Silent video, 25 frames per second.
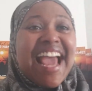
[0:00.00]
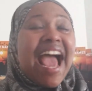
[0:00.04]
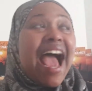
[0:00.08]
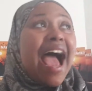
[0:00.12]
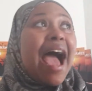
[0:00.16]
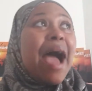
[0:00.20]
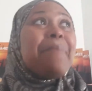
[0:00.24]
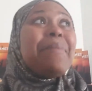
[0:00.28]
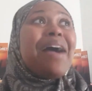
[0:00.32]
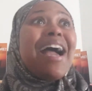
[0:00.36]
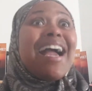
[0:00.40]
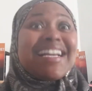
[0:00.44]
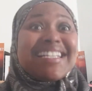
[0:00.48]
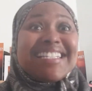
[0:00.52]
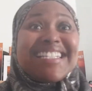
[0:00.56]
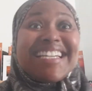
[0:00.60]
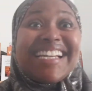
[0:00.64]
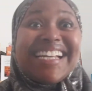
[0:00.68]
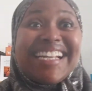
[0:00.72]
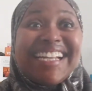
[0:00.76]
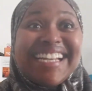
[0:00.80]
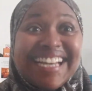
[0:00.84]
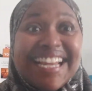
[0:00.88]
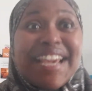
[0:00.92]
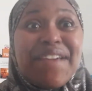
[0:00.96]
I'm
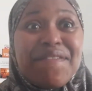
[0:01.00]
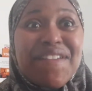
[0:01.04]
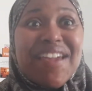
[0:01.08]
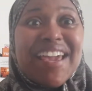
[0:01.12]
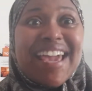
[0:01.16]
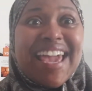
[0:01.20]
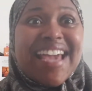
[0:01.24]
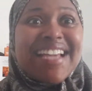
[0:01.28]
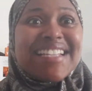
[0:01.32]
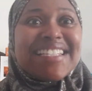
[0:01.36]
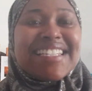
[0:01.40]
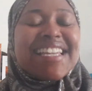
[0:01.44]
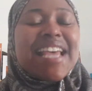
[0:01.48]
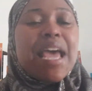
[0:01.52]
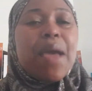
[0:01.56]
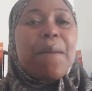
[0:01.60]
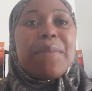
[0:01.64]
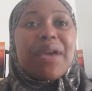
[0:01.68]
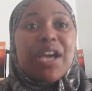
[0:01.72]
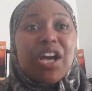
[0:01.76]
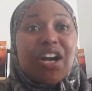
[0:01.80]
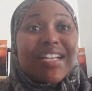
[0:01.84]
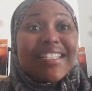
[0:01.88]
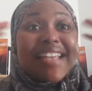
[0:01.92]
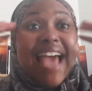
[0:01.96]
actually living it
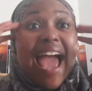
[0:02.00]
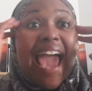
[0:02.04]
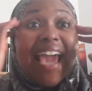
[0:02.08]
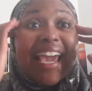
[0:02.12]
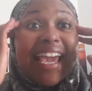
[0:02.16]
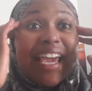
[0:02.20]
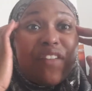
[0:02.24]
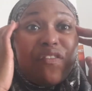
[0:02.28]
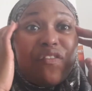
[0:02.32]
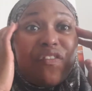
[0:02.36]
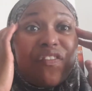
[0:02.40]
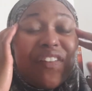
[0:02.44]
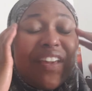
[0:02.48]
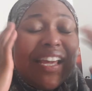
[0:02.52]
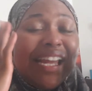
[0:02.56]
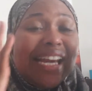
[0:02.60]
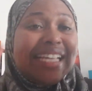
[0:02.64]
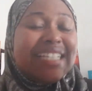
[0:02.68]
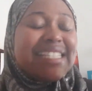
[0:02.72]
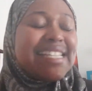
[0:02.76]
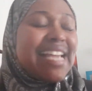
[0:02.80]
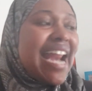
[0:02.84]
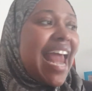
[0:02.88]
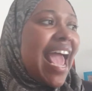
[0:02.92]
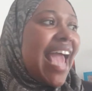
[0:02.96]
because I can feel
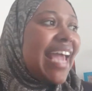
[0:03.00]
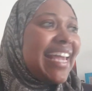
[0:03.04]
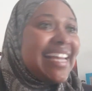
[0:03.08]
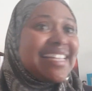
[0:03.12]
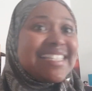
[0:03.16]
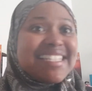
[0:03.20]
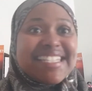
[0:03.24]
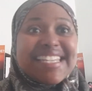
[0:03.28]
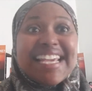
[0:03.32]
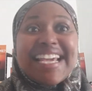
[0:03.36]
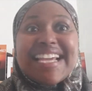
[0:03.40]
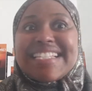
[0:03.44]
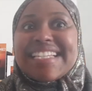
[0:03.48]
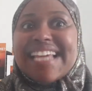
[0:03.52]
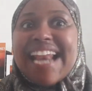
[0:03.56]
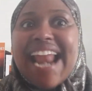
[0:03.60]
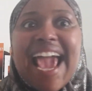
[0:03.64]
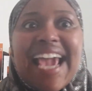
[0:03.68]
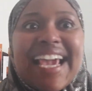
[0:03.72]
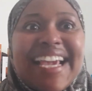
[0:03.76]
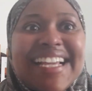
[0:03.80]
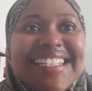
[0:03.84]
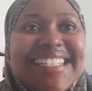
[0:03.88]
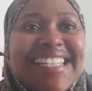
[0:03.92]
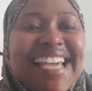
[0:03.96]
it and I can see it and I
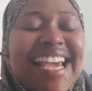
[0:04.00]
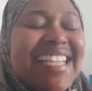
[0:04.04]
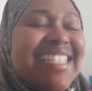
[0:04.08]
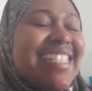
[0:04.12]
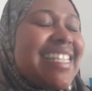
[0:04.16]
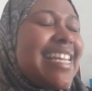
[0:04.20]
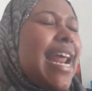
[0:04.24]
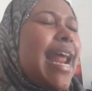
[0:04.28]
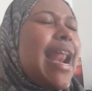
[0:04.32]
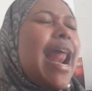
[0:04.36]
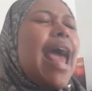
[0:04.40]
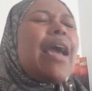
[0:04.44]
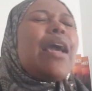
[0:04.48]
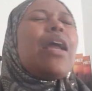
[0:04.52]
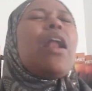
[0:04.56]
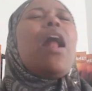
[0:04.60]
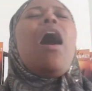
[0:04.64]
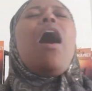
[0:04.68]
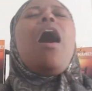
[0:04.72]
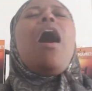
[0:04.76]
can taste it and I can,